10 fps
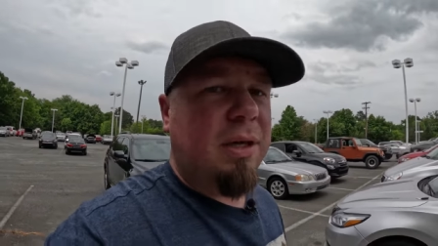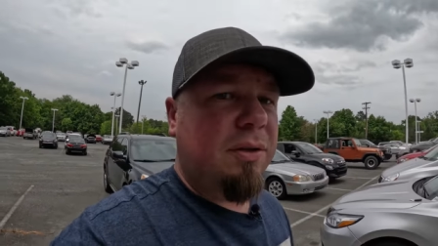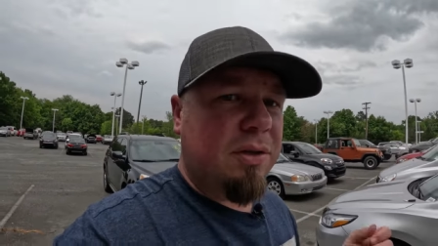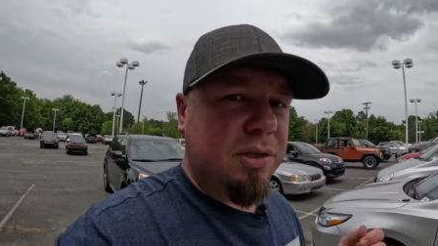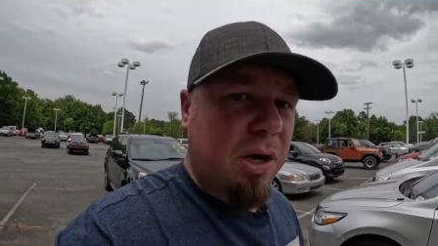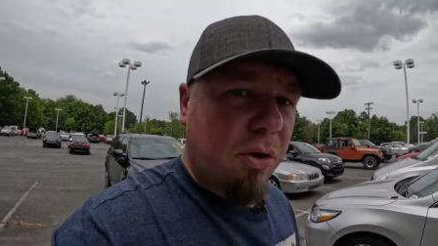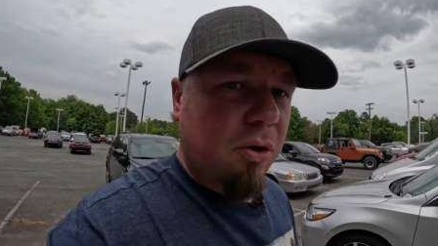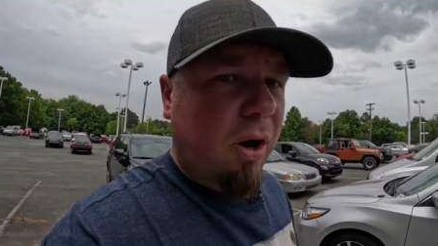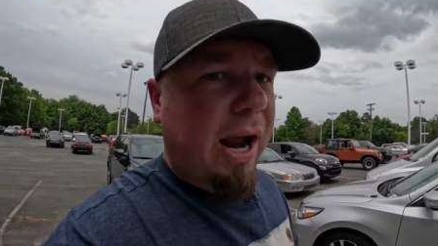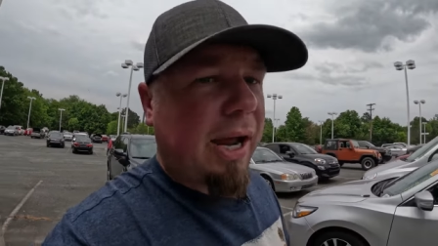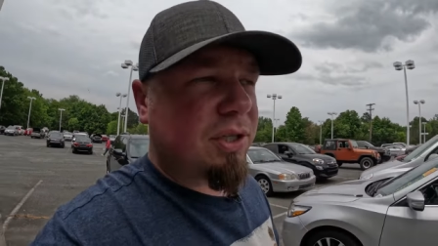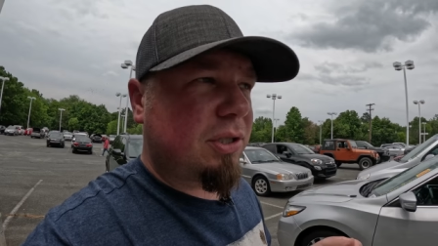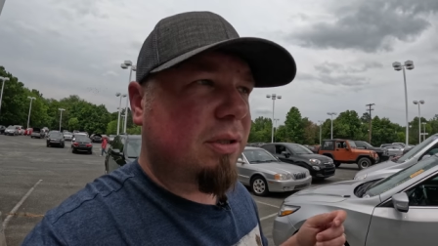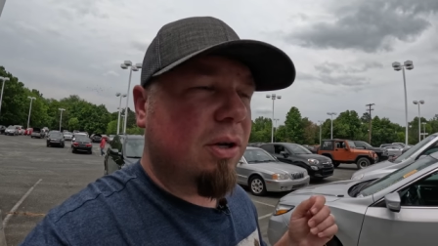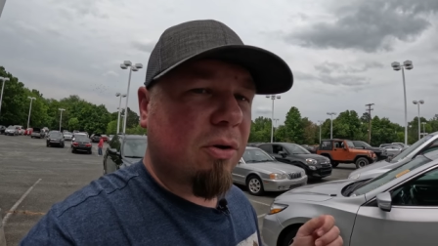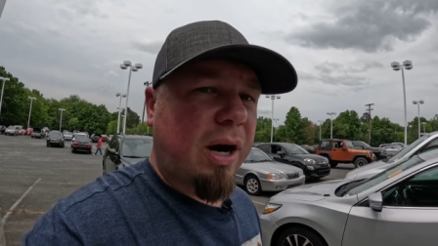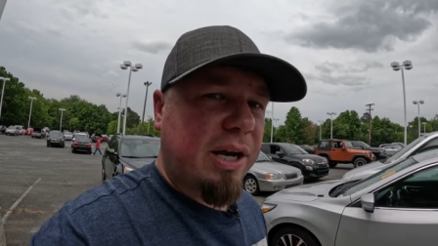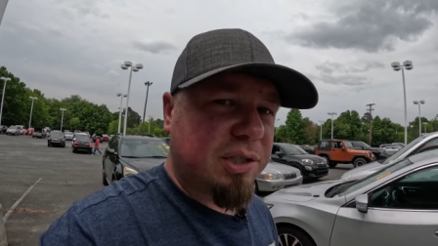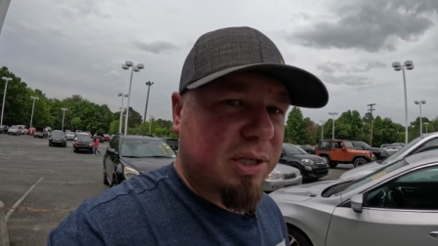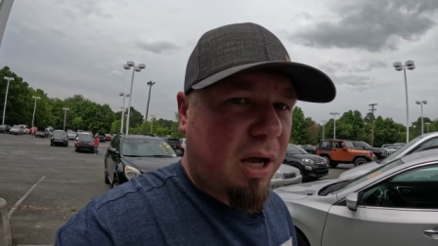There's no crash, no
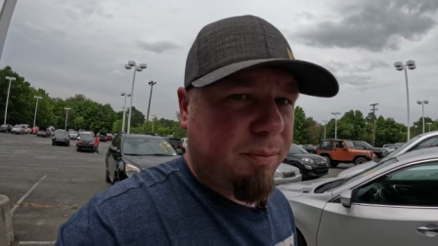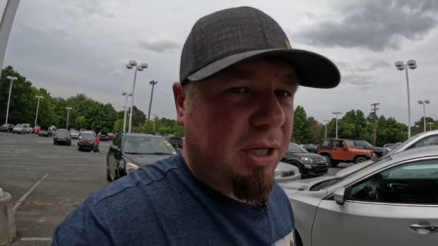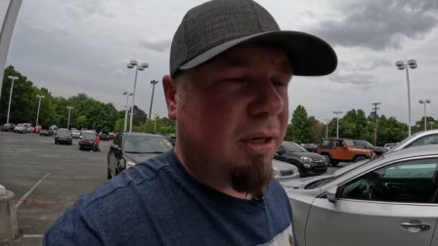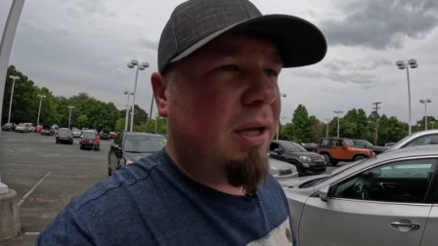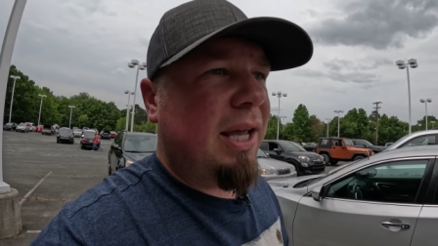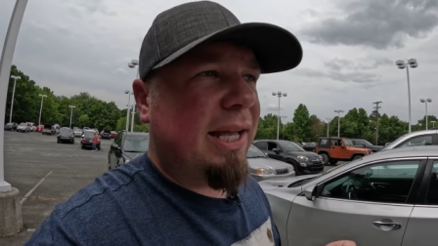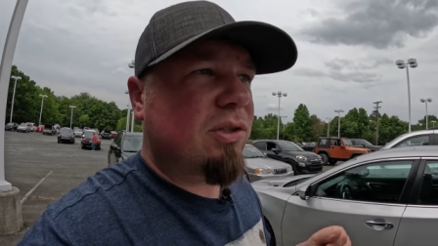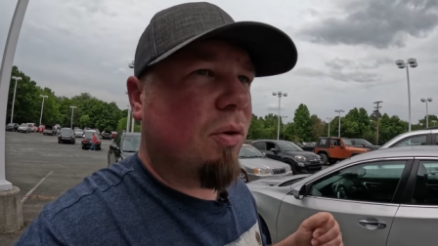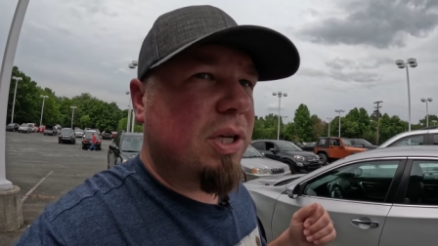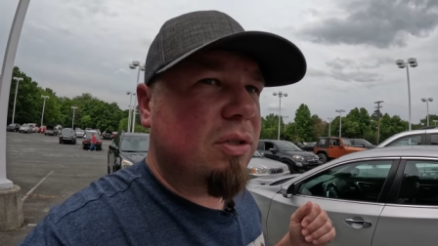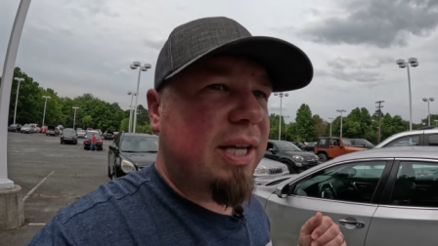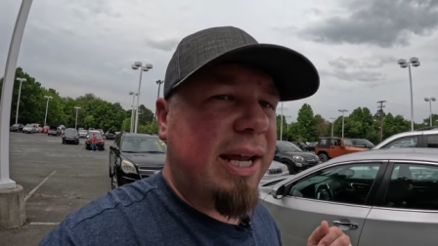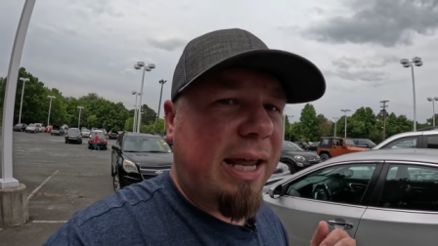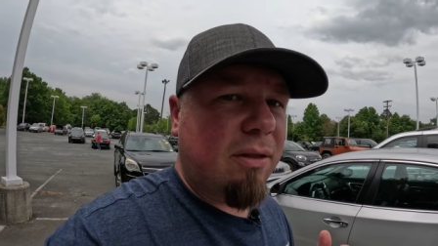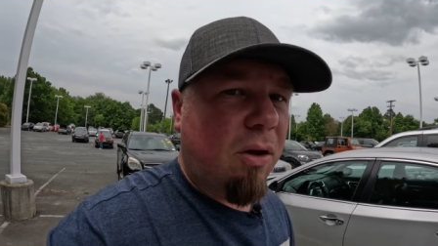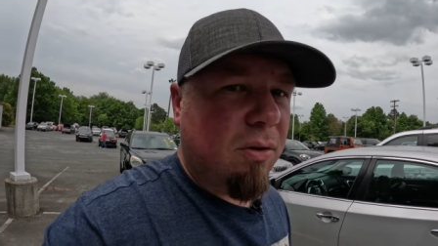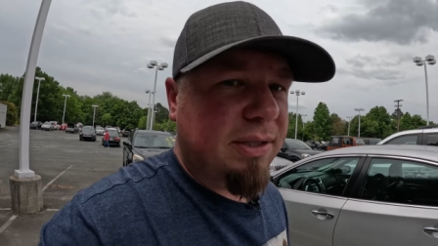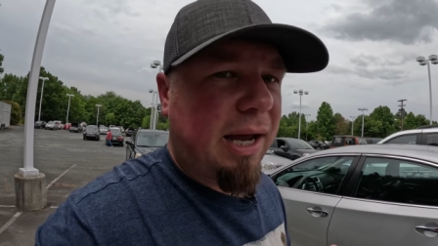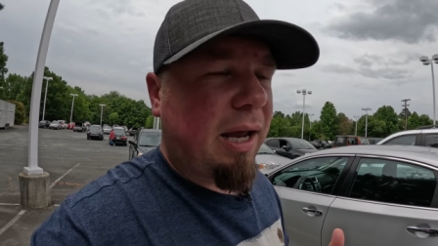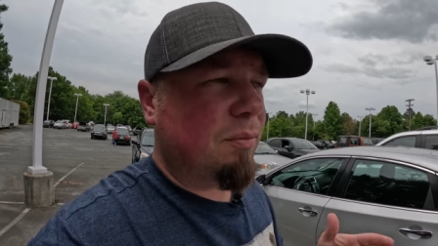crash is coming. It's going to take a long
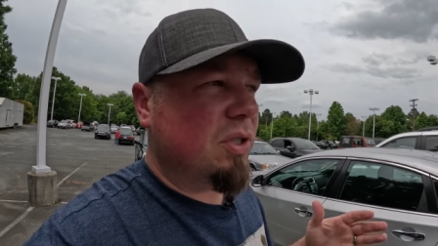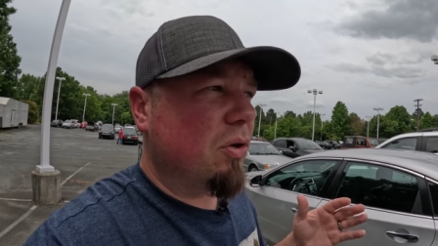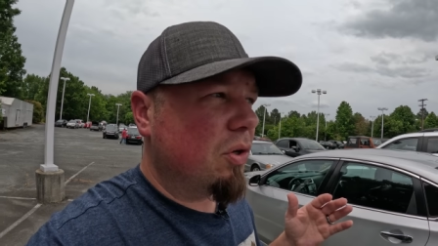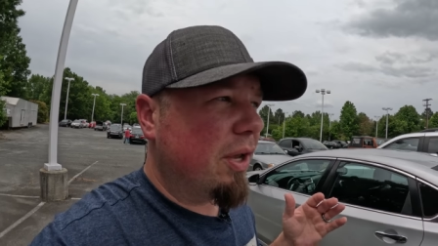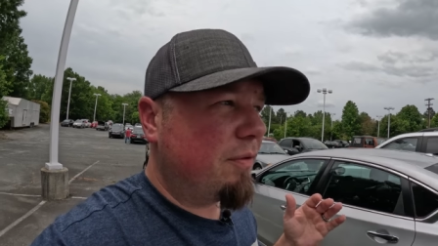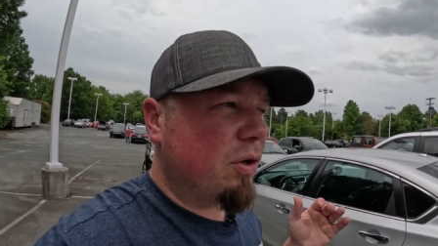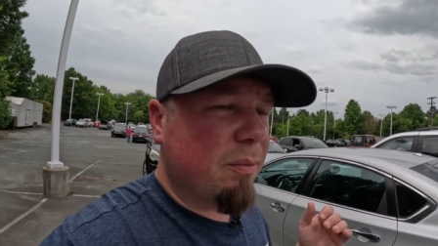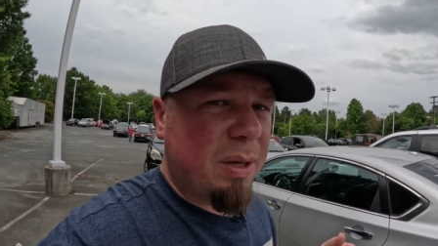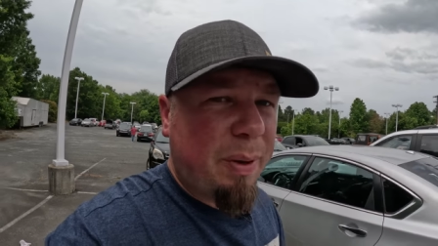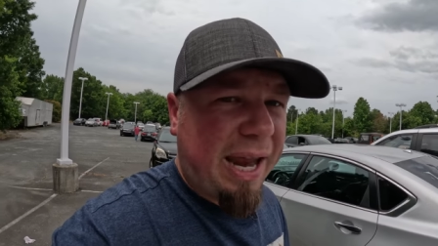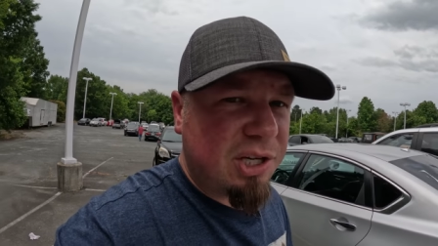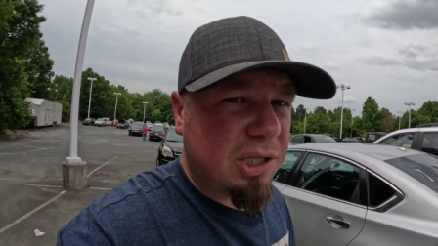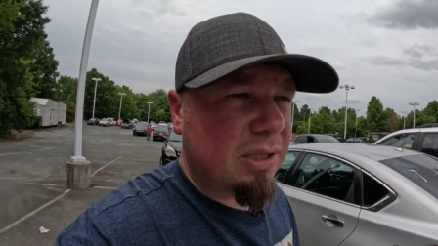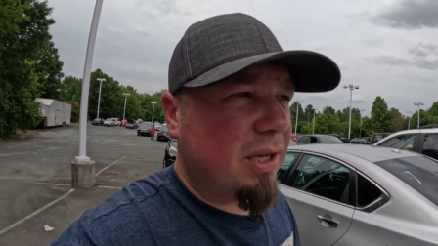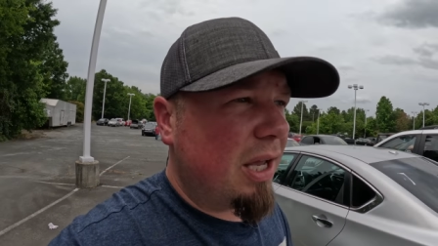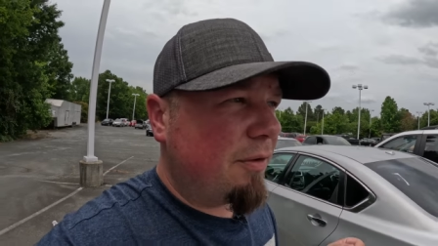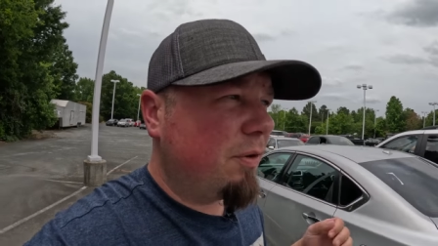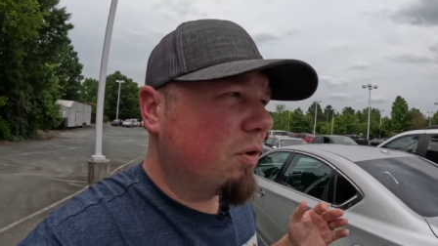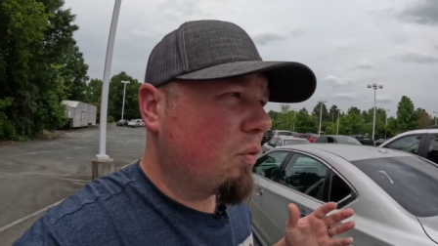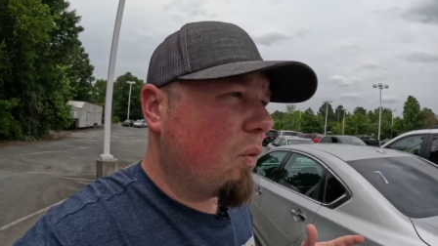time. So you, if you can be patient, if
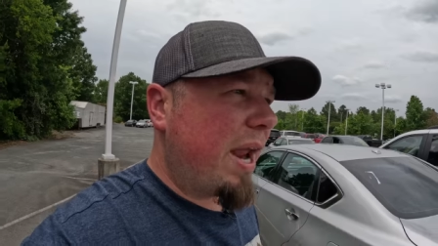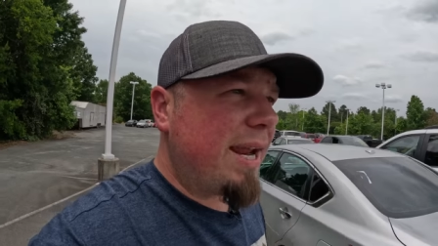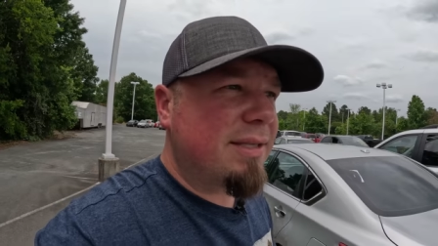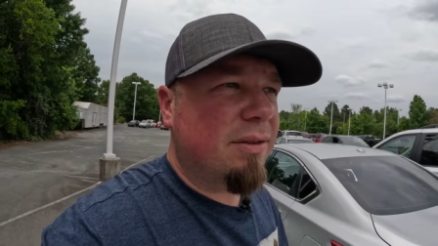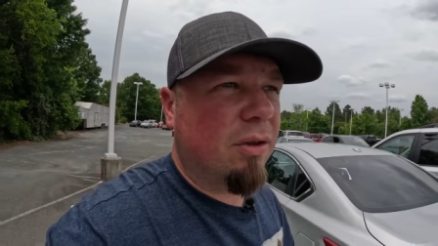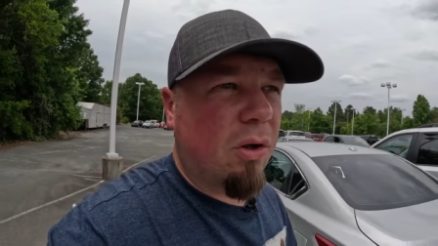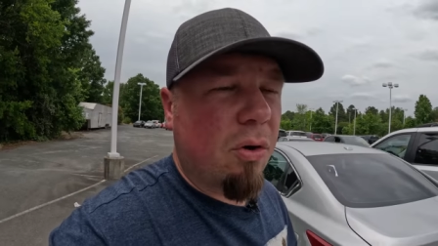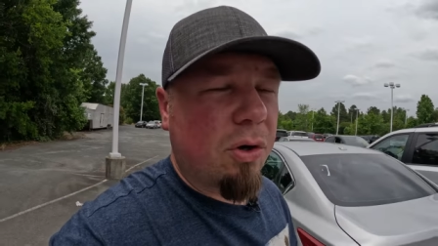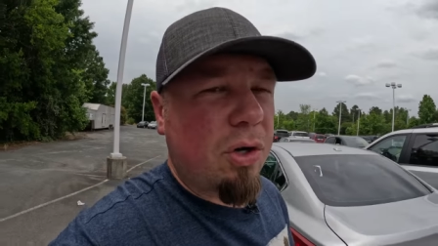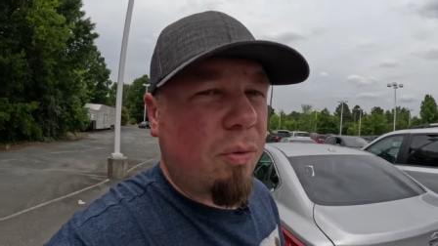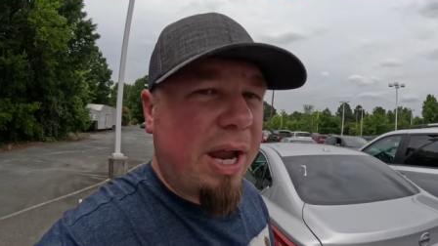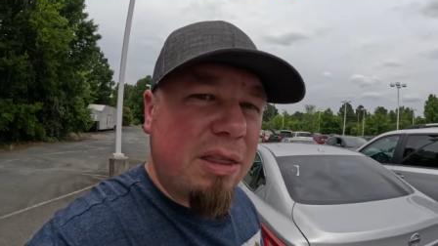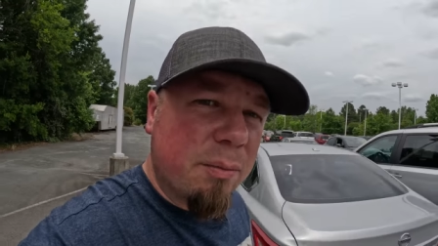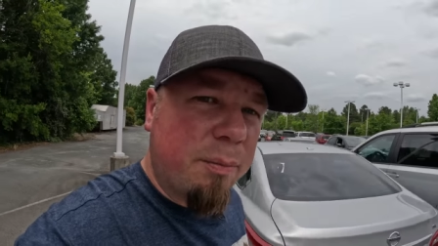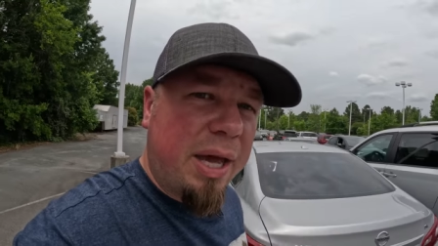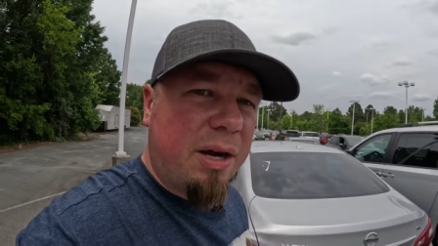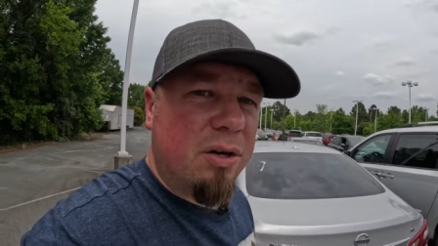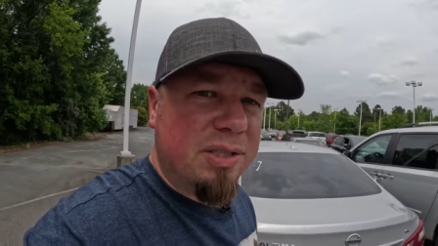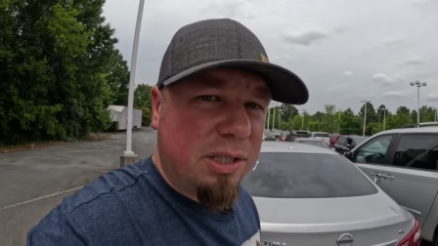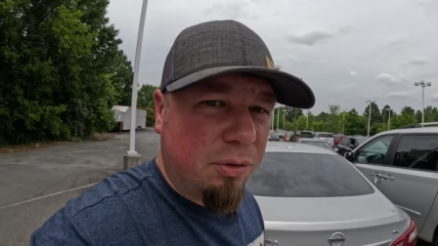you can wait, the longer you wait, the
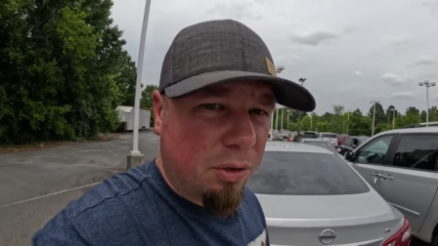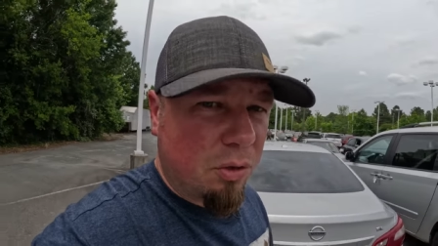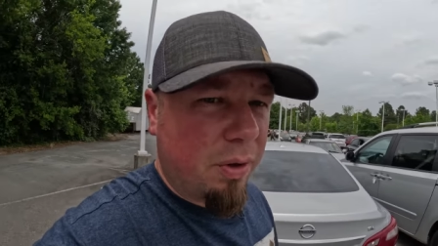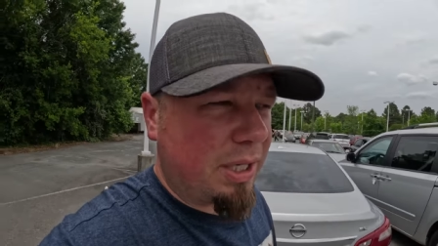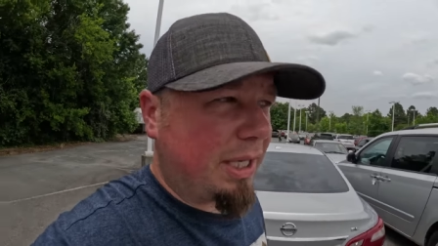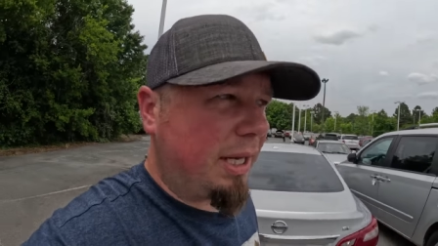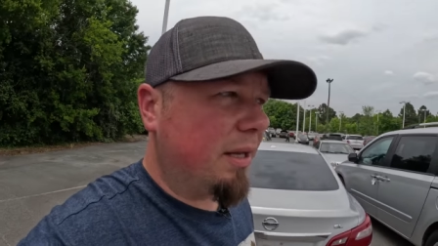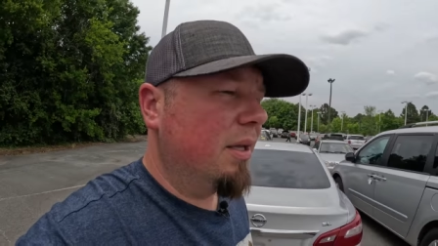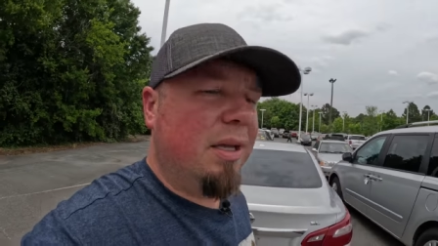better deal you're going to get.